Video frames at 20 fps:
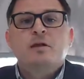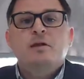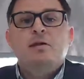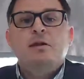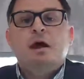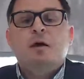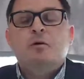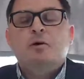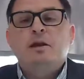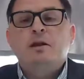
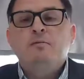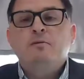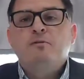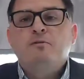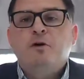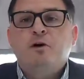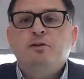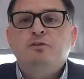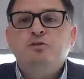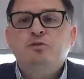Now we're going to move
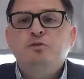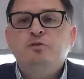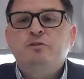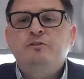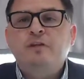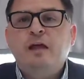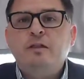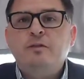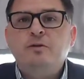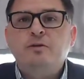on to
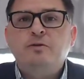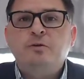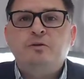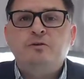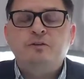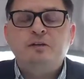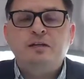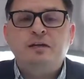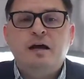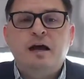seller
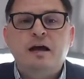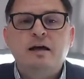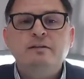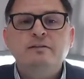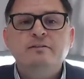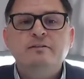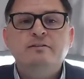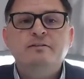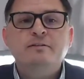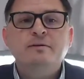closing
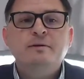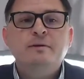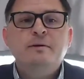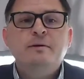costs.